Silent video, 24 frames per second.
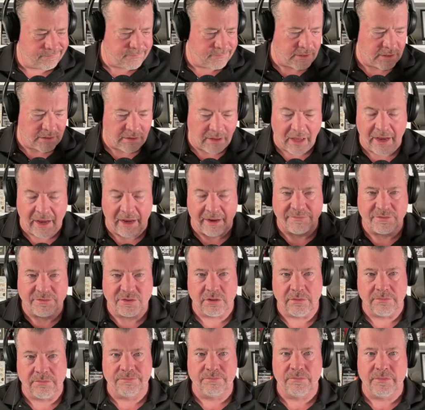live.
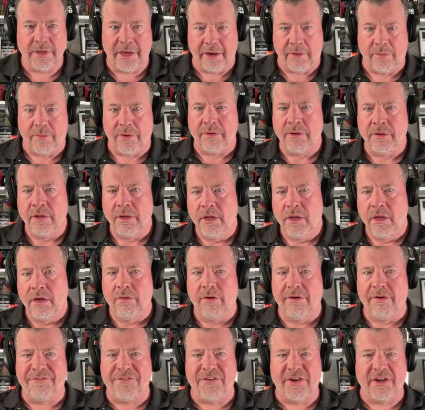So anyway,
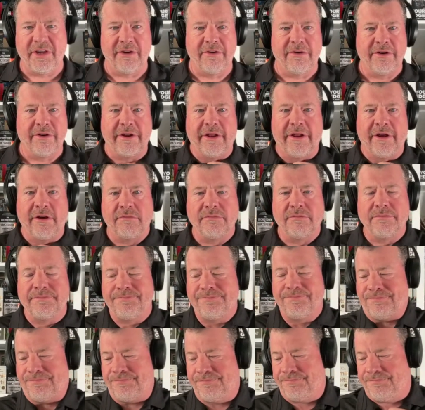we're figuring it out.
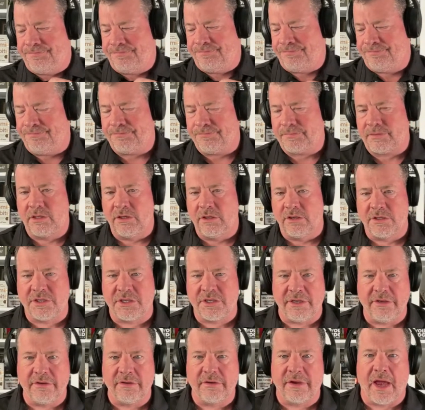Good to
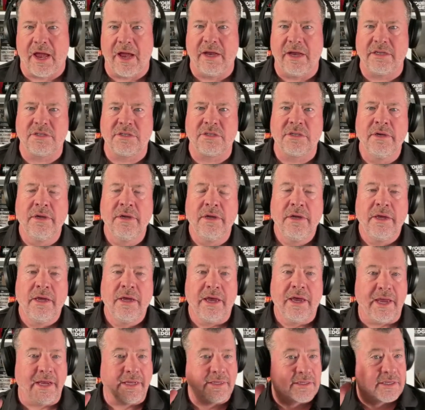see you guys.
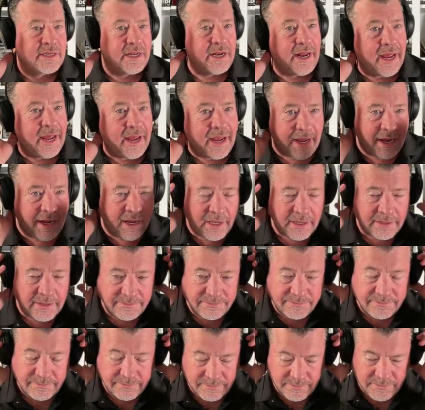Hey, today
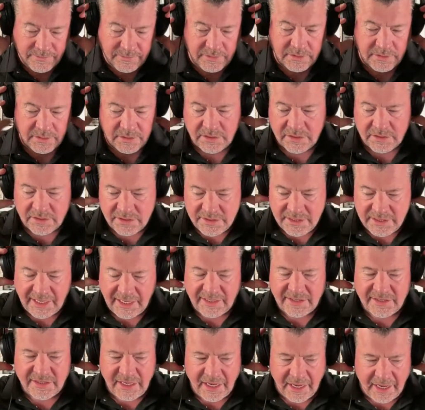is day
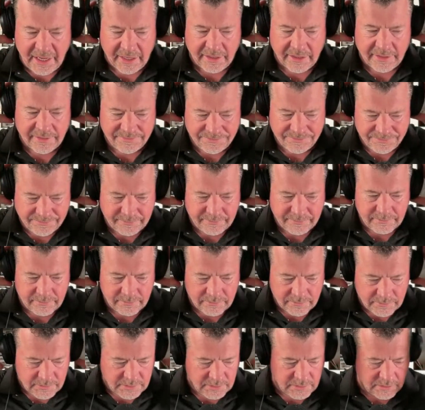10
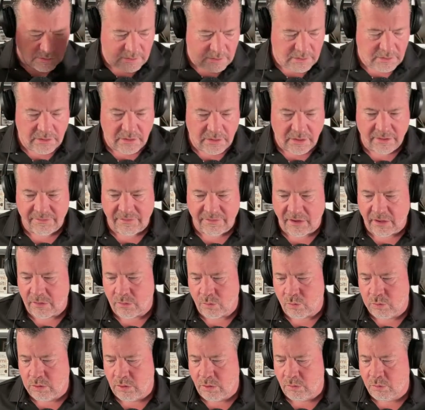of our
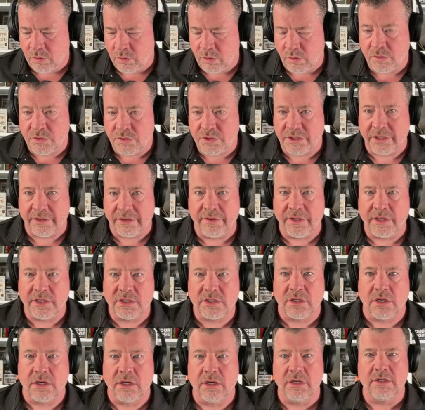woo-woo series
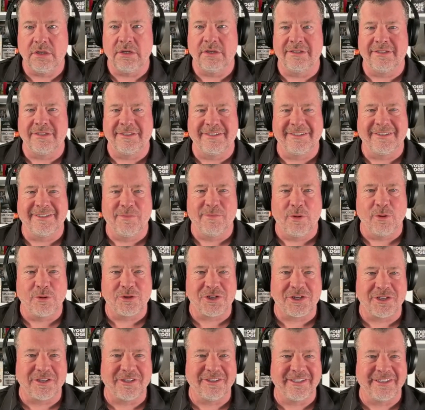on
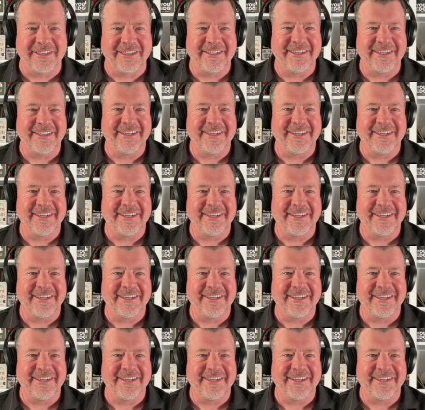emotional